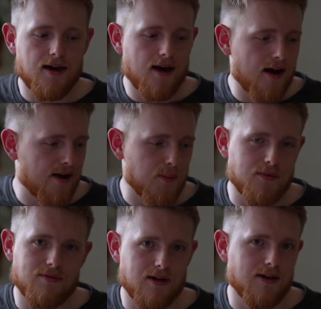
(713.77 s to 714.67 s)
I would
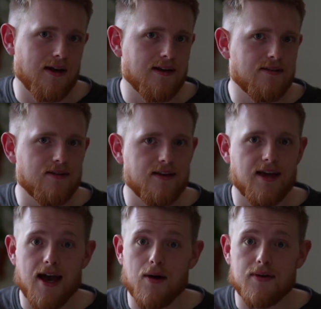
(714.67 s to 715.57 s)
really like to get
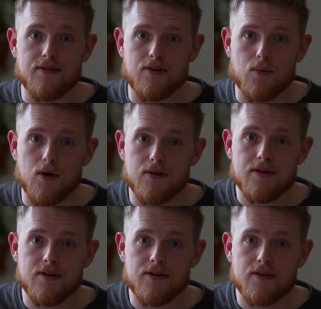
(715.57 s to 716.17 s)
out into the world,